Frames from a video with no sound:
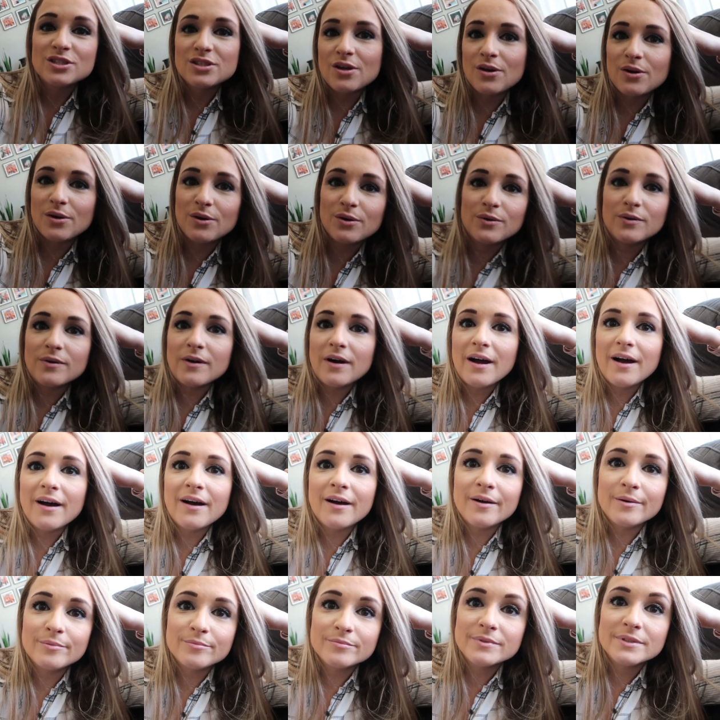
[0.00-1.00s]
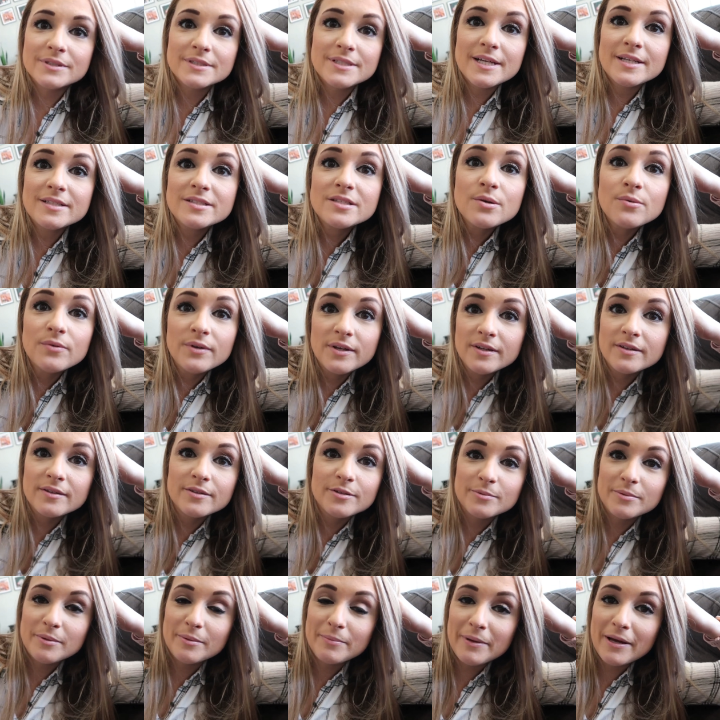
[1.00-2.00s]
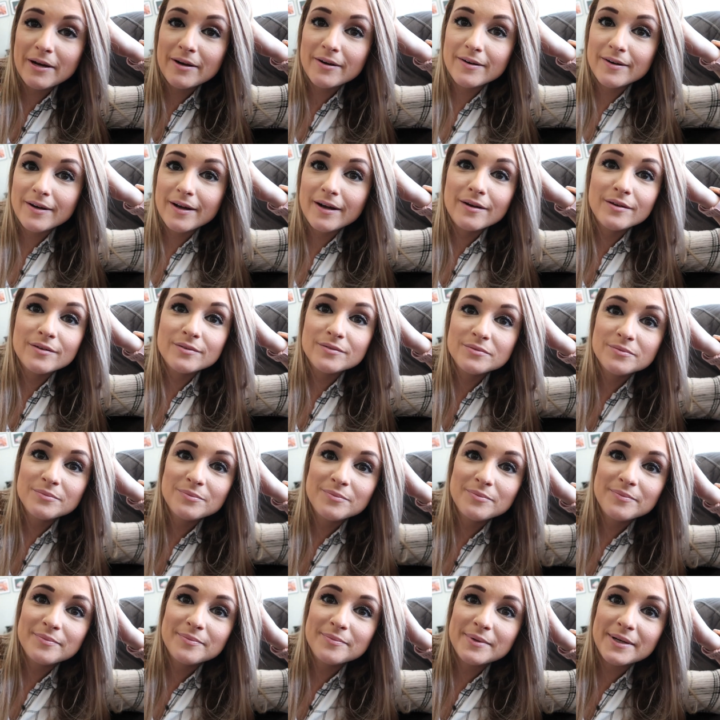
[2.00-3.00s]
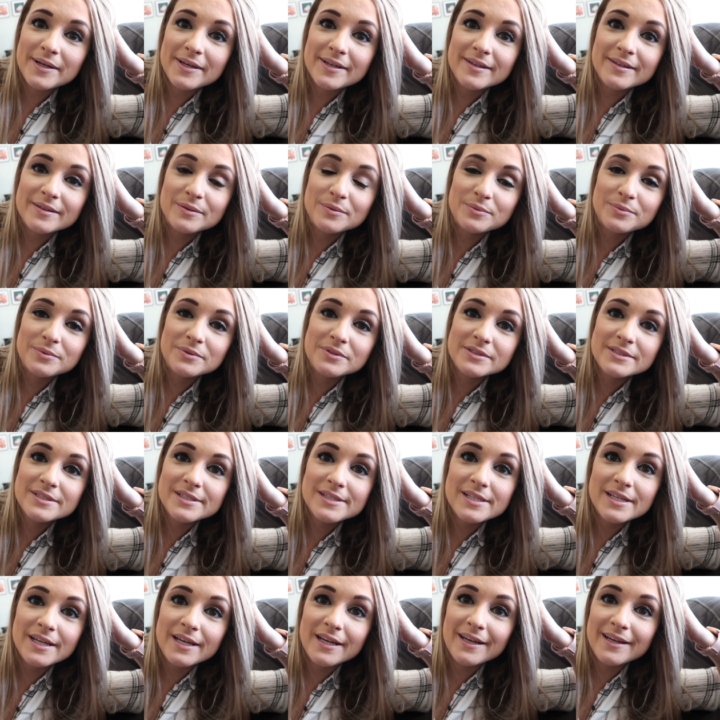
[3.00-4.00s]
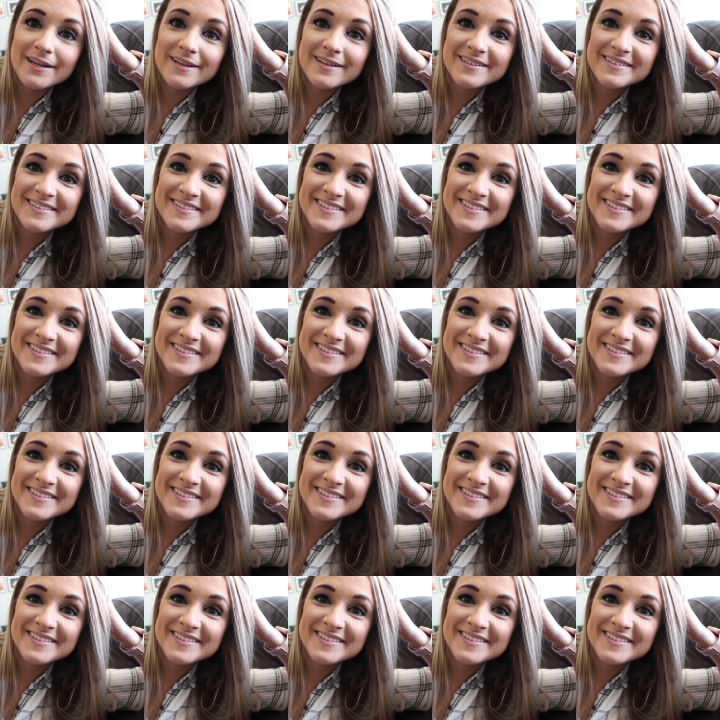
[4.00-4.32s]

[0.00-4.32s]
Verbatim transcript: So um, the day's going a little bit better now but we'll see